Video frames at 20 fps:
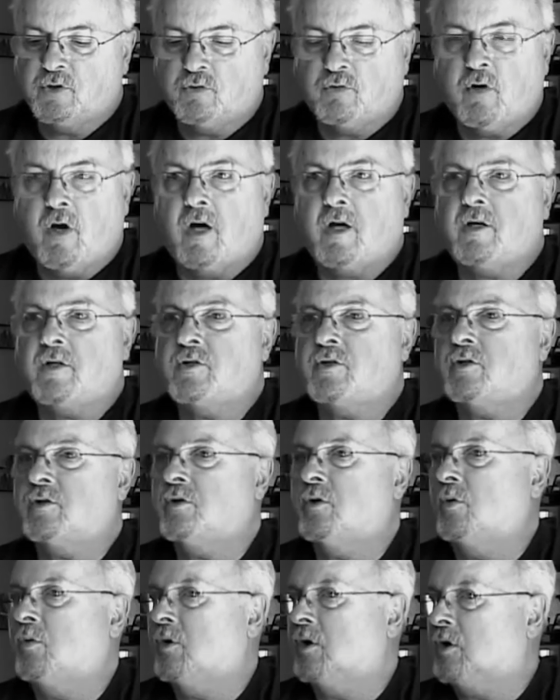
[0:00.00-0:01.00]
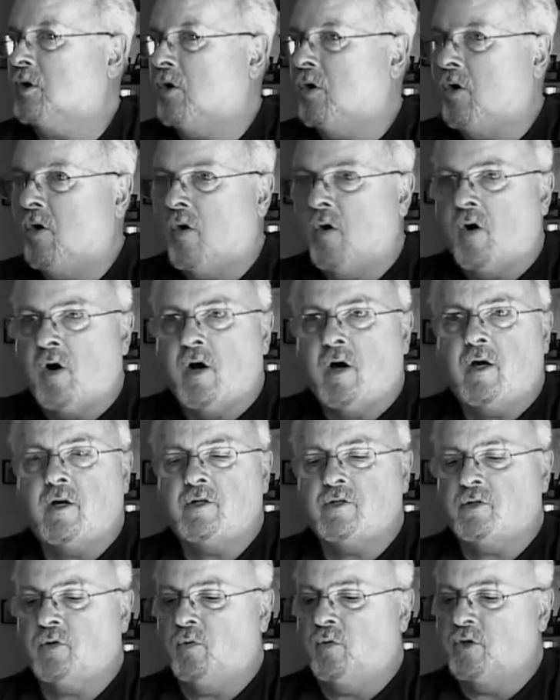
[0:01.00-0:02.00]
trucks or
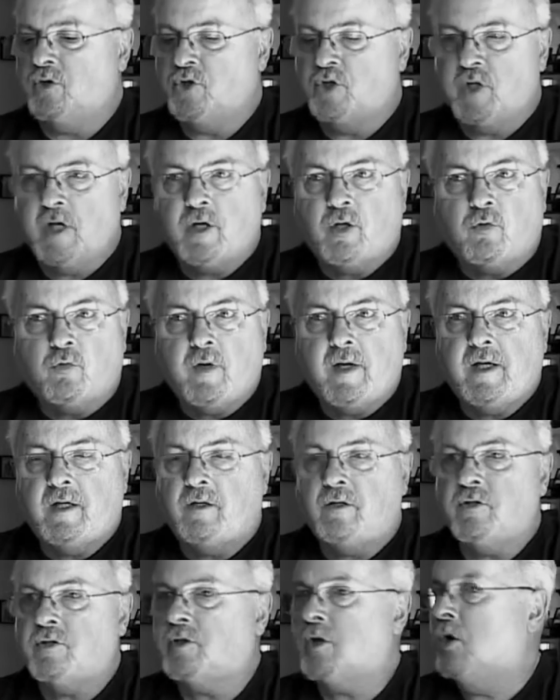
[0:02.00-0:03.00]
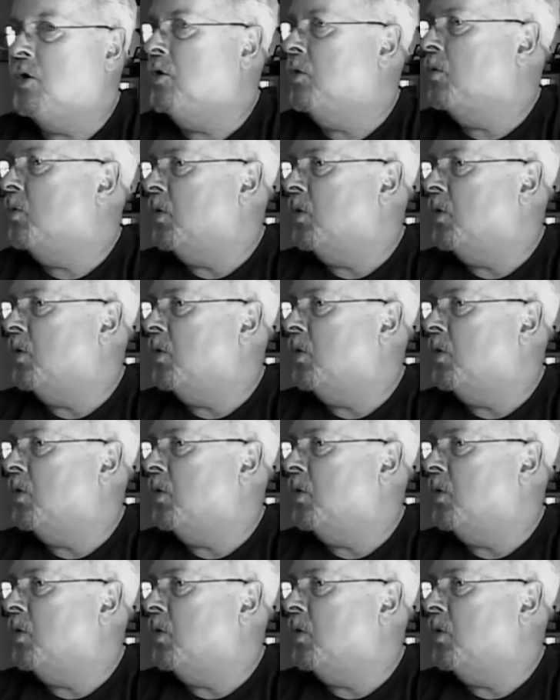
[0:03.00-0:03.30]
cars or generators